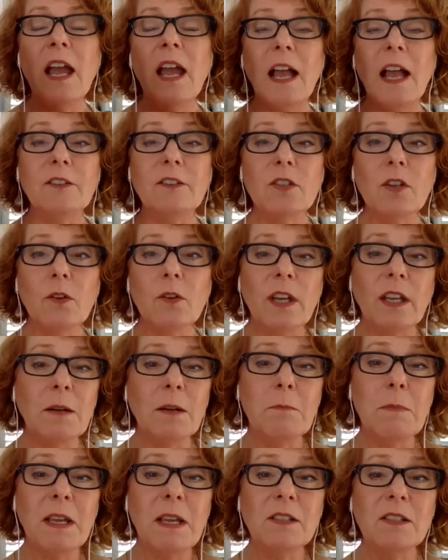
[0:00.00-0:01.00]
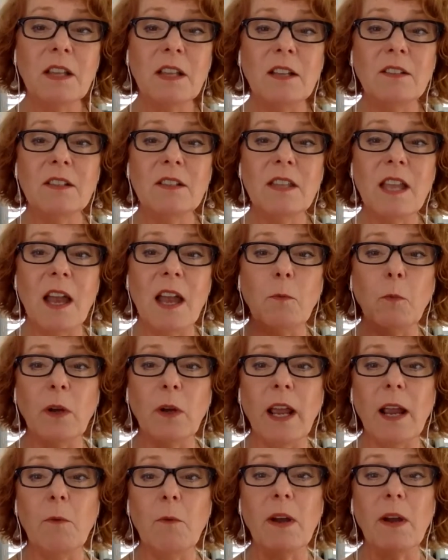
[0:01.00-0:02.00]
And so then it made sense that when
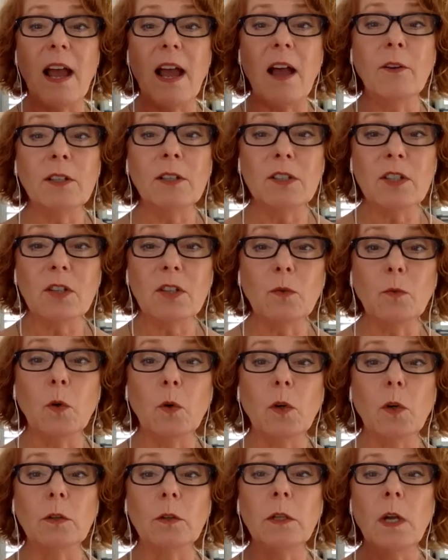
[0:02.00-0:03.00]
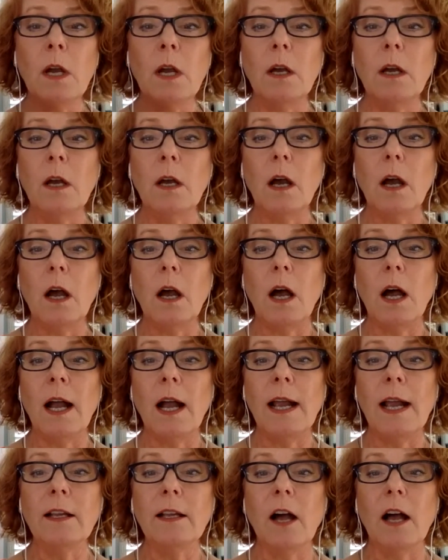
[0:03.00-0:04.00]
I went out into the world,
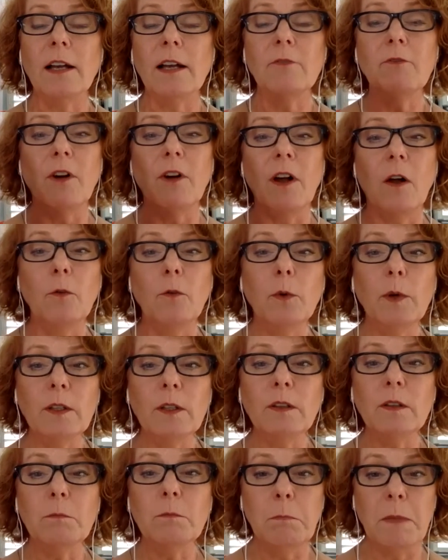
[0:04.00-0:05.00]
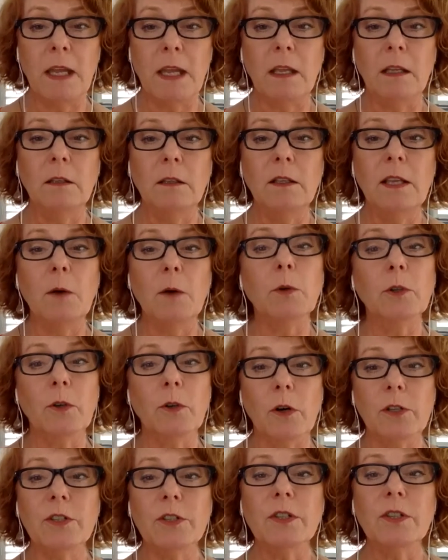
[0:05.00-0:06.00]
I got involved with men that were
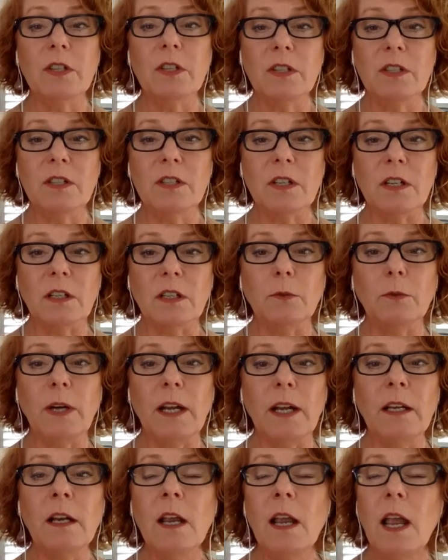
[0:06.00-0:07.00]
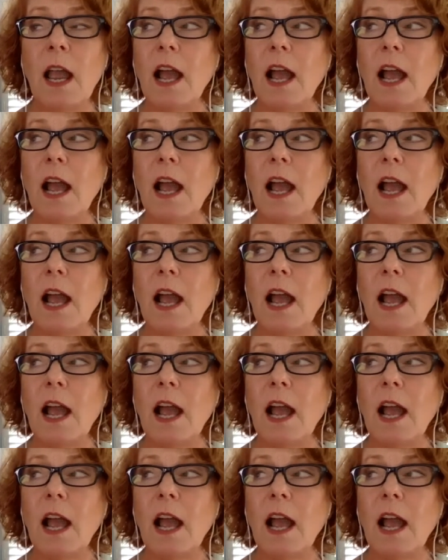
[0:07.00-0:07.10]
narcissistic, right?